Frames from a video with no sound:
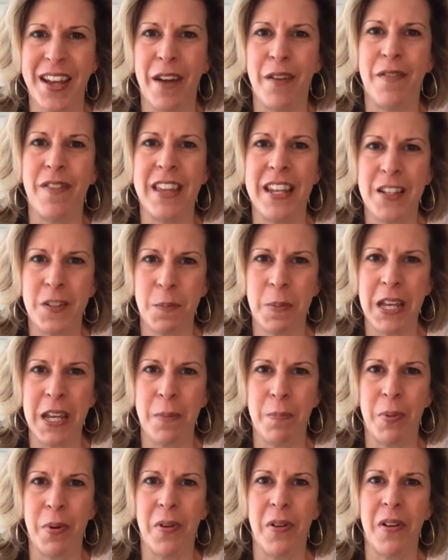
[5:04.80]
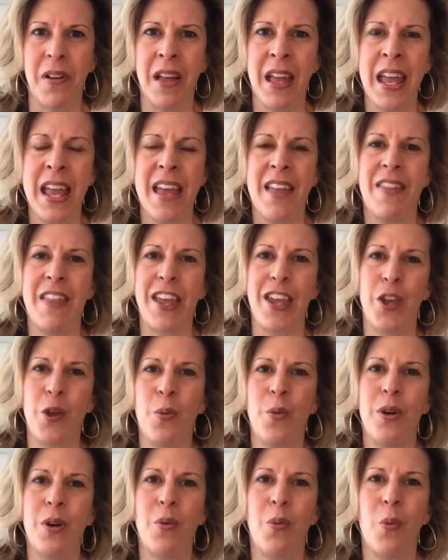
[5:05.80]
of these people, that you
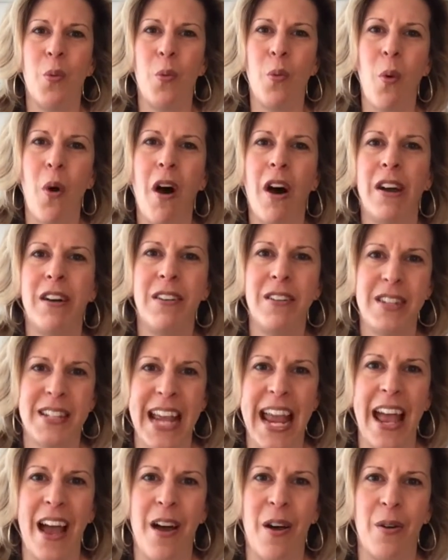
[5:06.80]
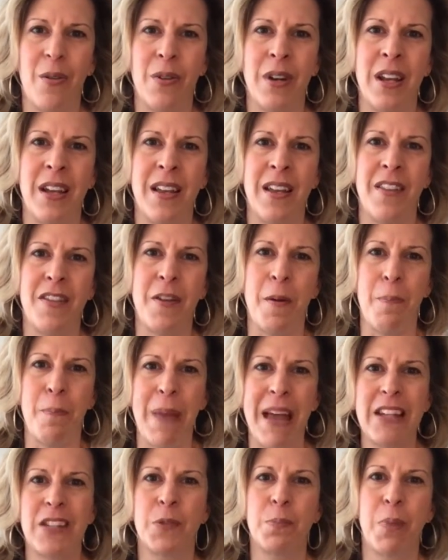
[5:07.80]
would water down the
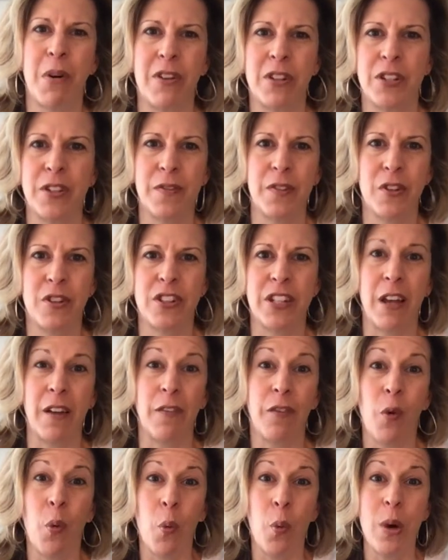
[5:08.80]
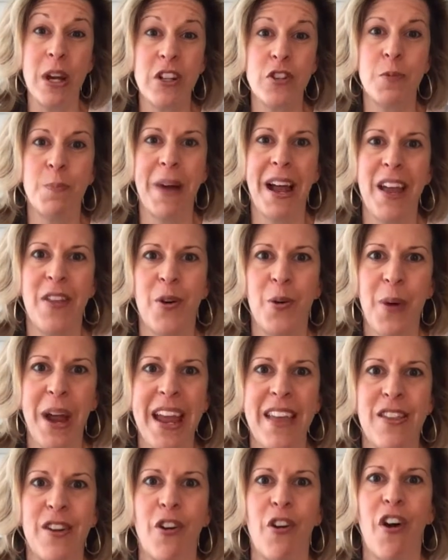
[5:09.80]
best parts of yourself, which, by the way,
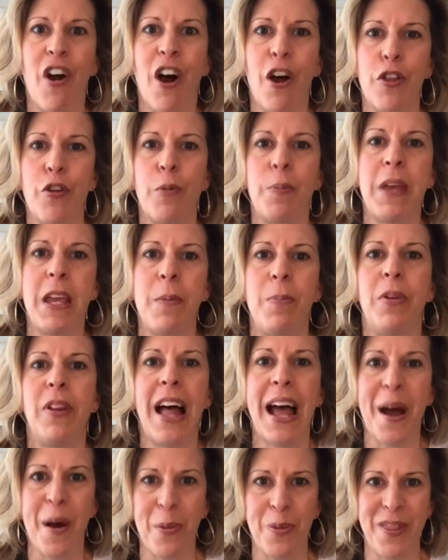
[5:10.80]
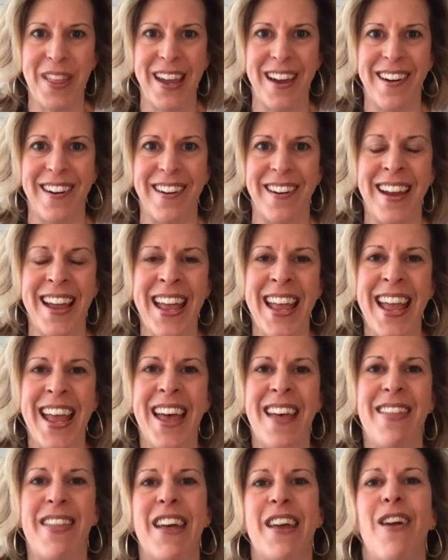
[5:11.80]
there are other people out there
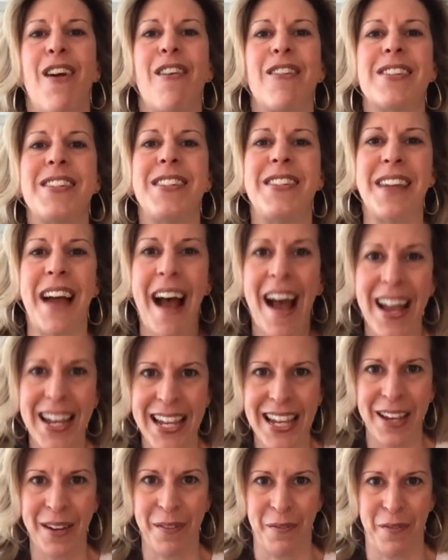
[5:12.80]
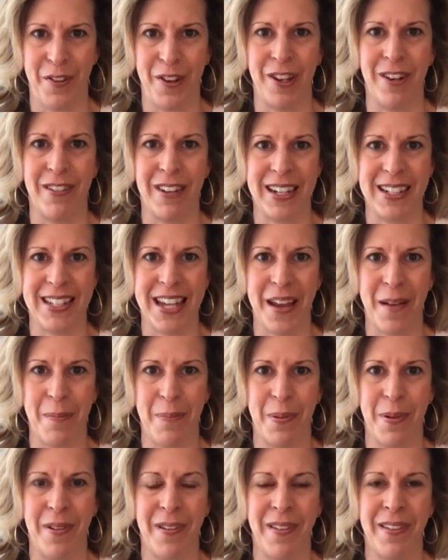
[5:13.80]
that are dying for your
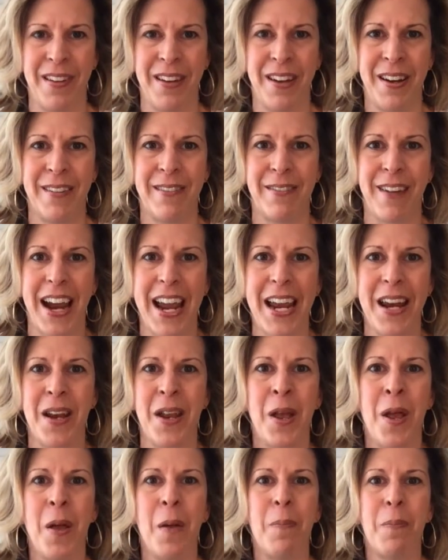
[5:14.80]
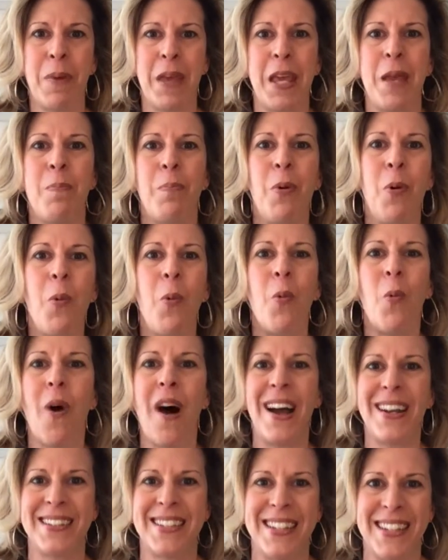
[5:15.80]
example, right? People
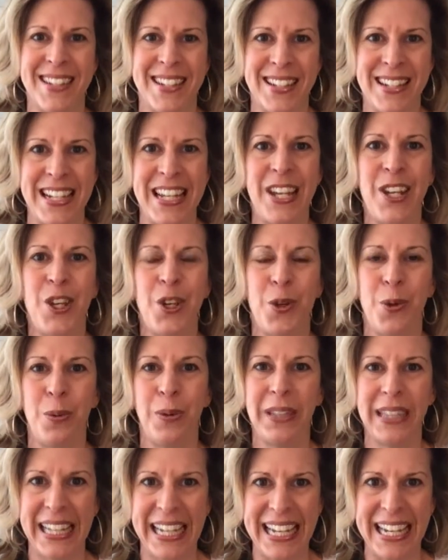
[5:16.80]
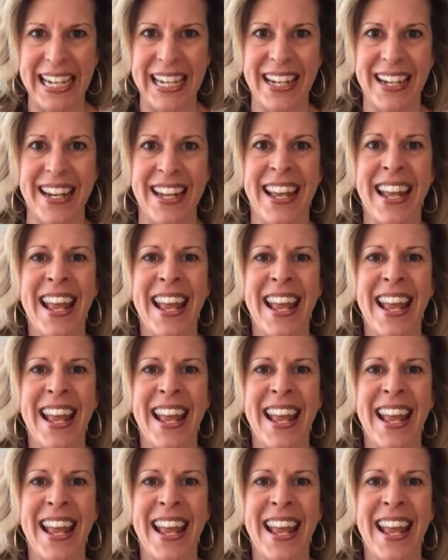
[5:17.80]
want to see you lead